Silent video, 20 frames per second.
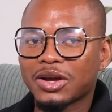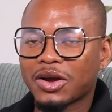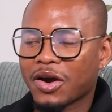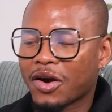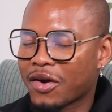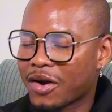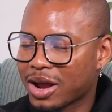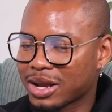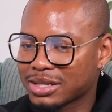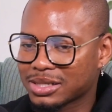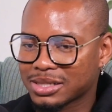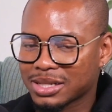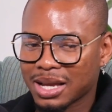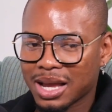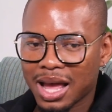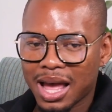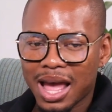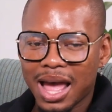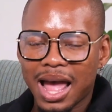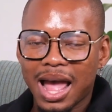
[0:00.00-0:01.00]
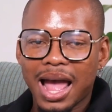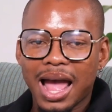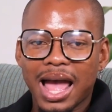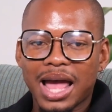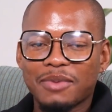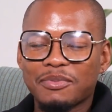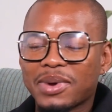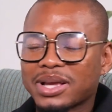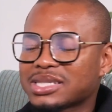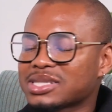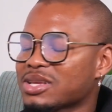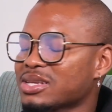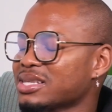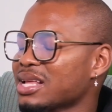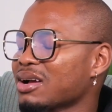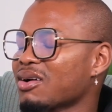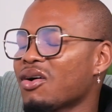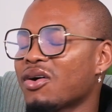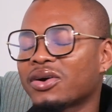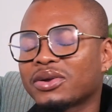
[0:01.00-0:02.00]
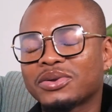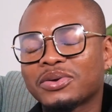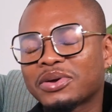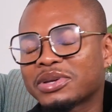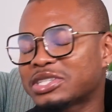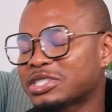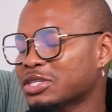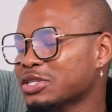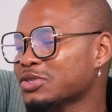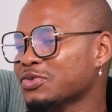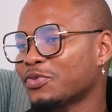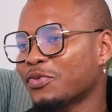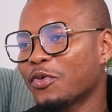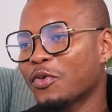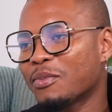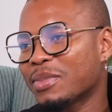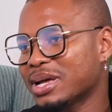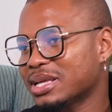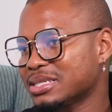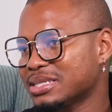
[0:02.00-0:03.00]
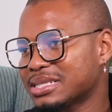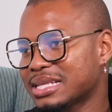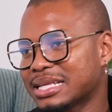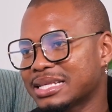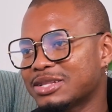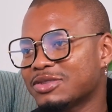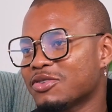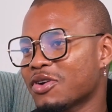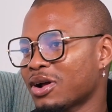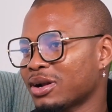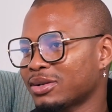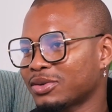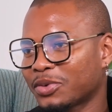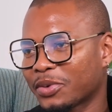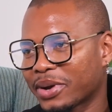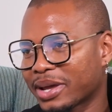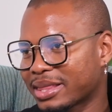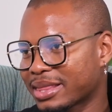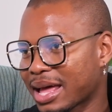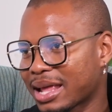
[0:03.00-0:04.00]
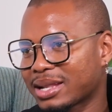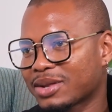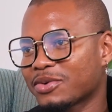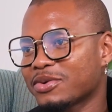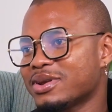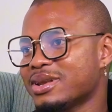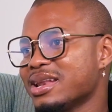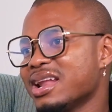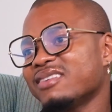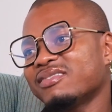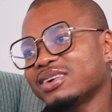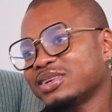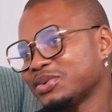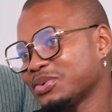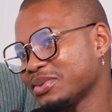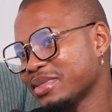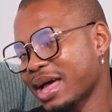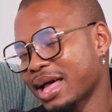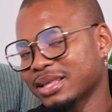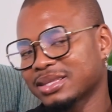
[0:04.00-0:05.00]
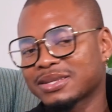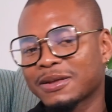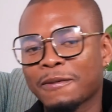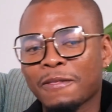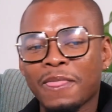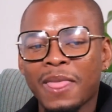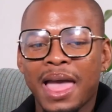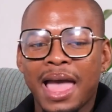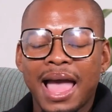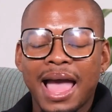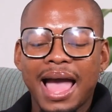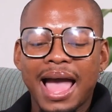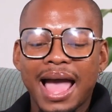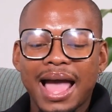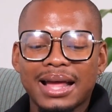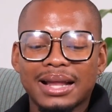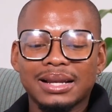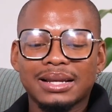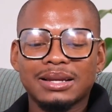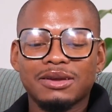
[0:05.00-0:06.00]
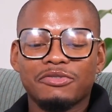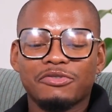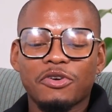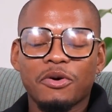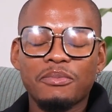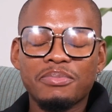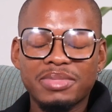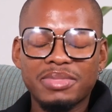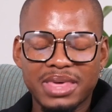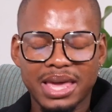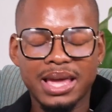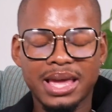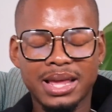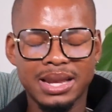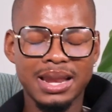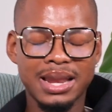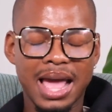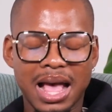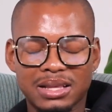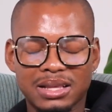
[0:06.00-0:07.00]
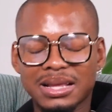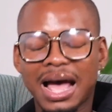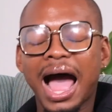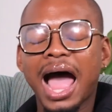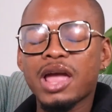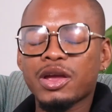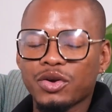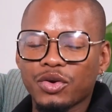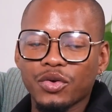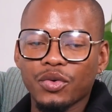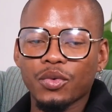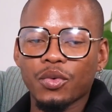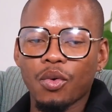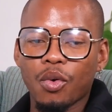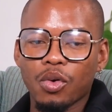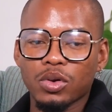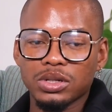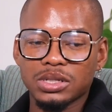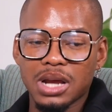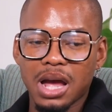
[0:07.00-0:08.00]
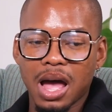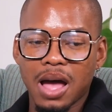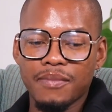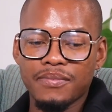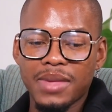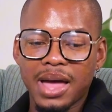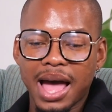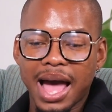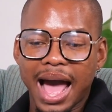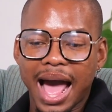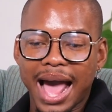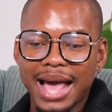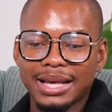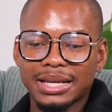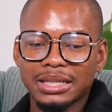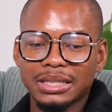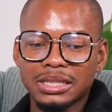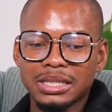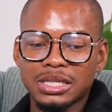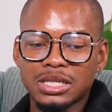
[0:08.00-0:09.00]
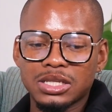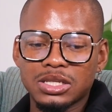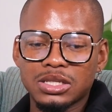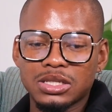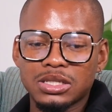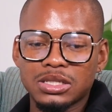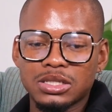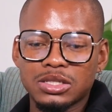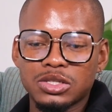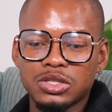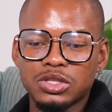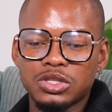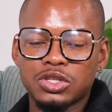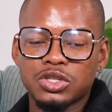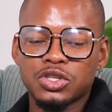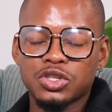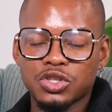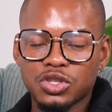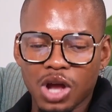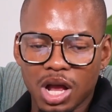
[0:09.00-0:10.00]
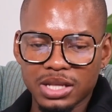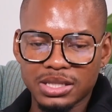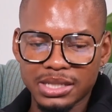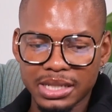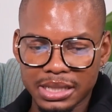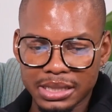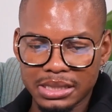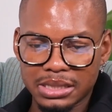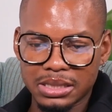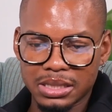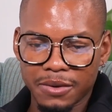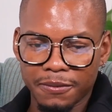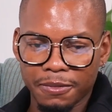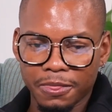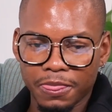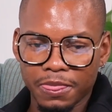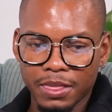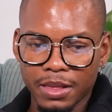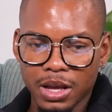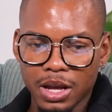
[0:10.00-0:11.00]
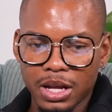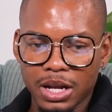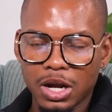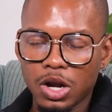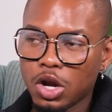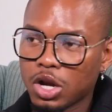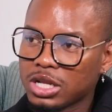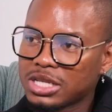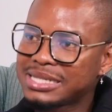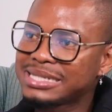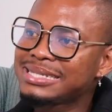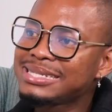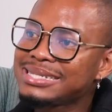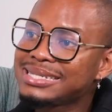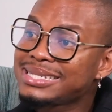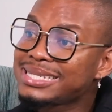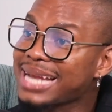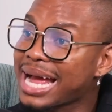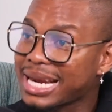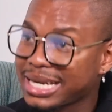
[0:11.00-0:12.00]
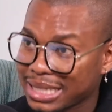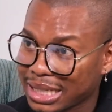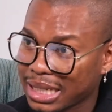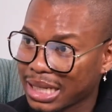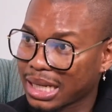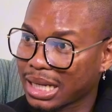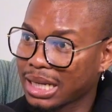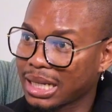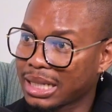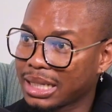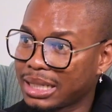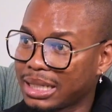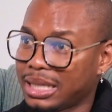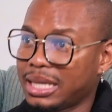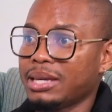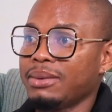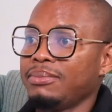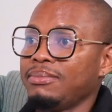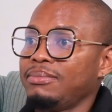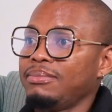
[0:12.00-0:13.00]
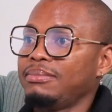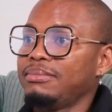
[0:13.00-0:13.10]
garage. And my sister's like, oh, no, it's just rumors. They're not doing that. They would never do that. And from then, as I grew older, I started studying Kim.